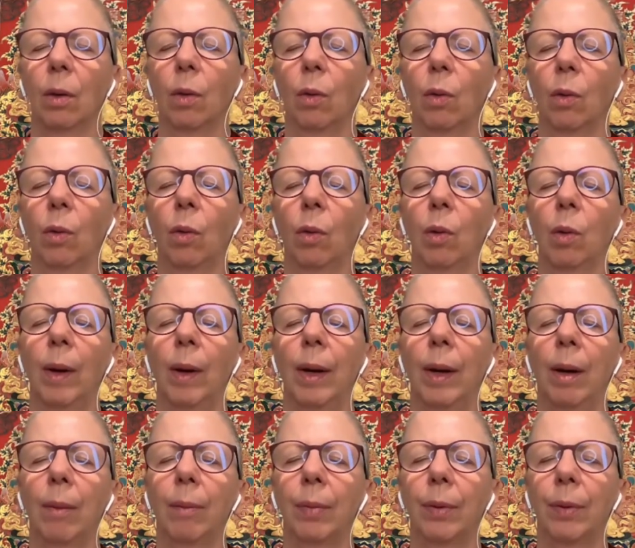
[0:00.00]
all the way
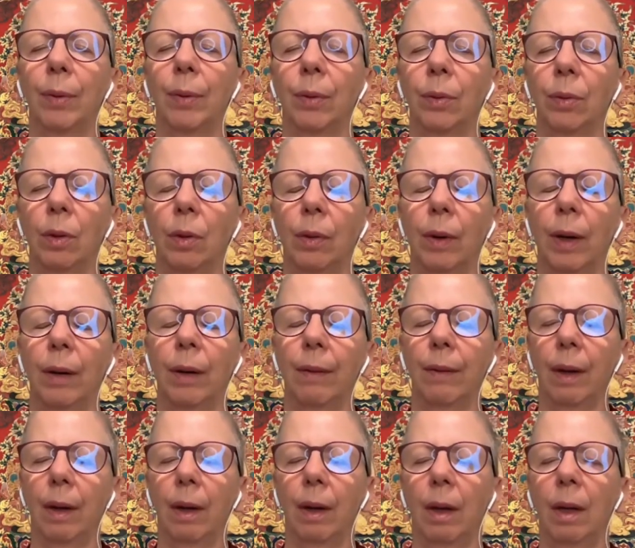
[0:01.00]
up through the crown of
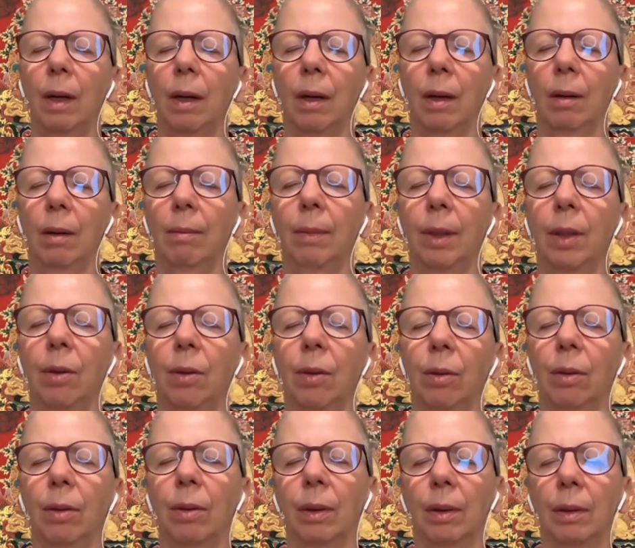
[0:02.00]
the head and
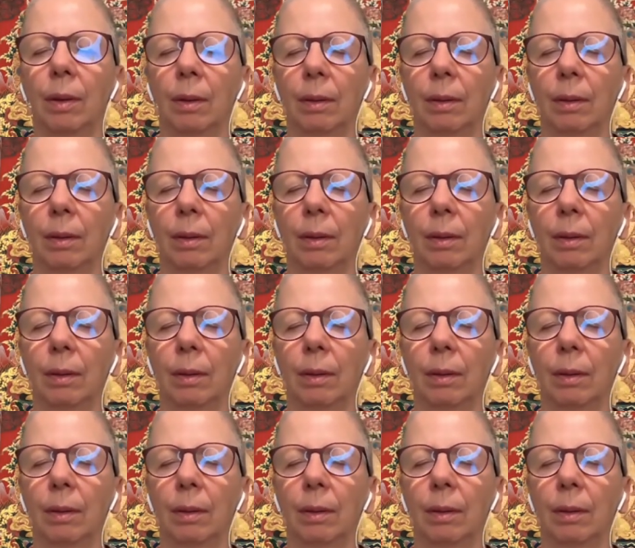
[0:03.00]
beyond.